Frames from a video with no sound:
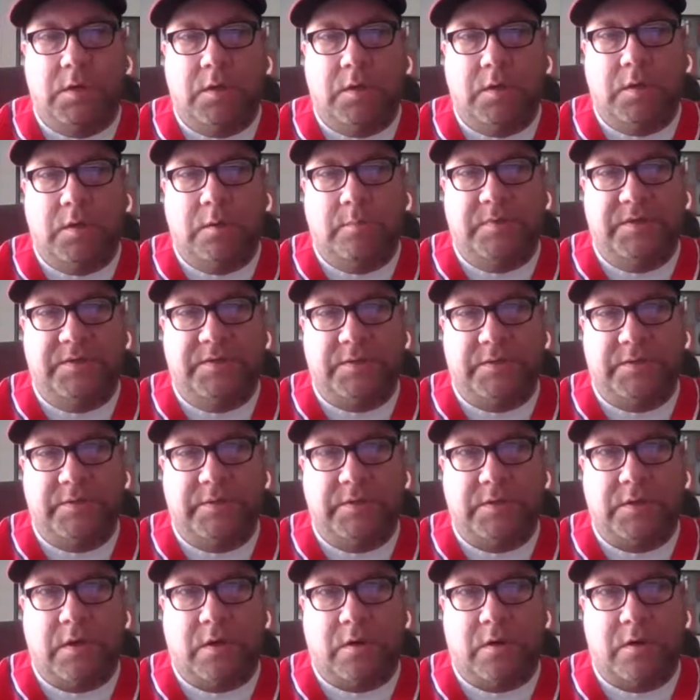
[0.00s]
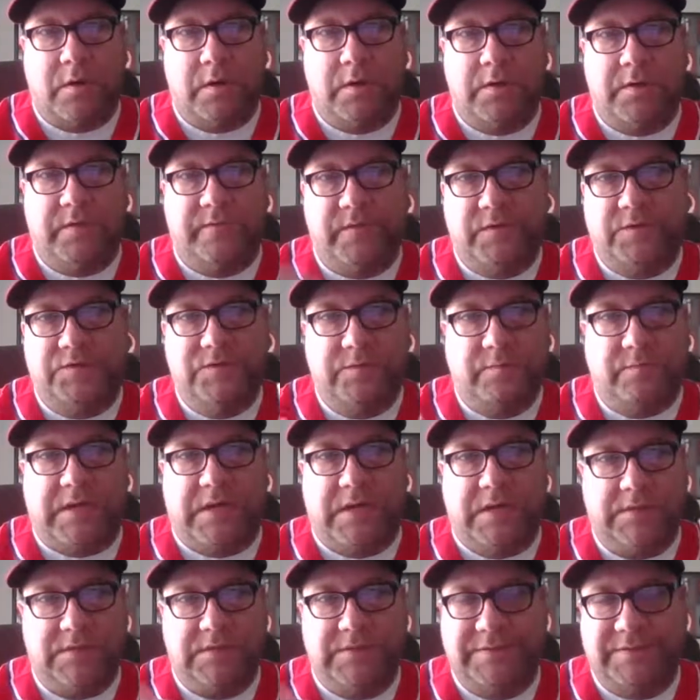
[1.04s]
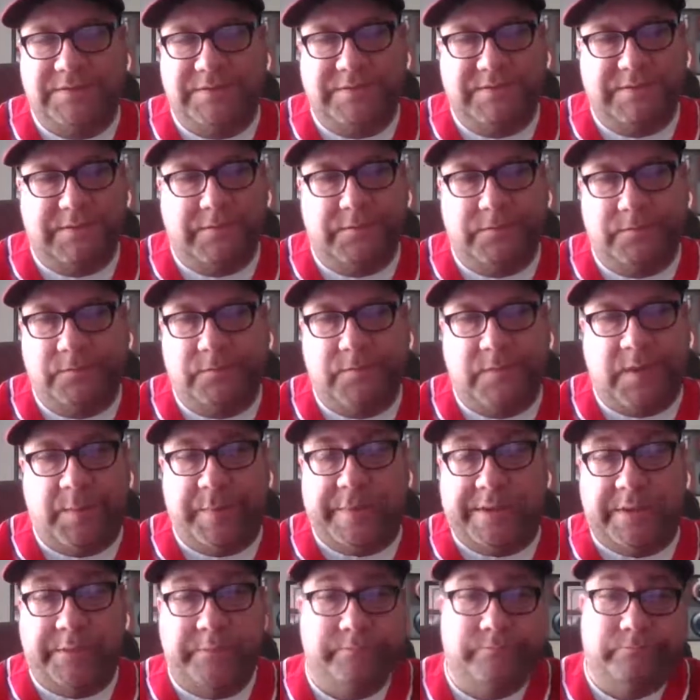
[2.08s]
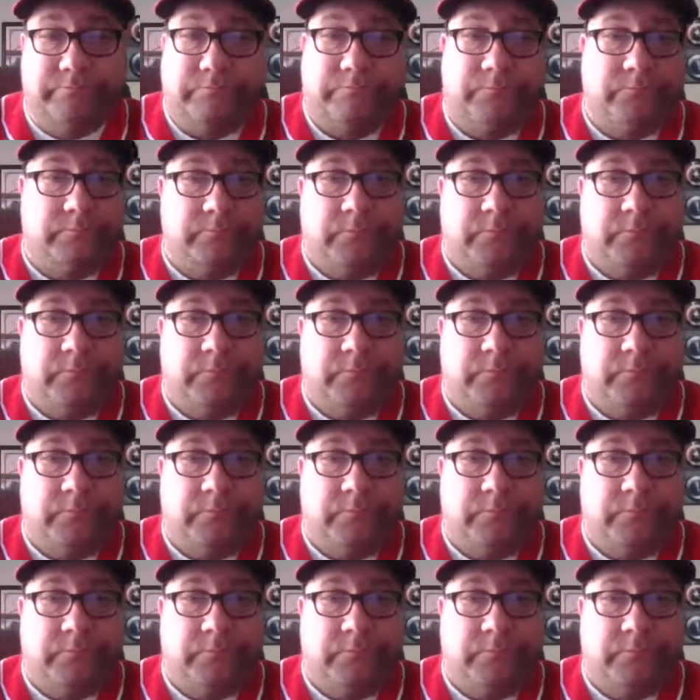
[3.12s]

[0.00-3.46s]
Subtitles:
but they're the card division boxes, and I mean,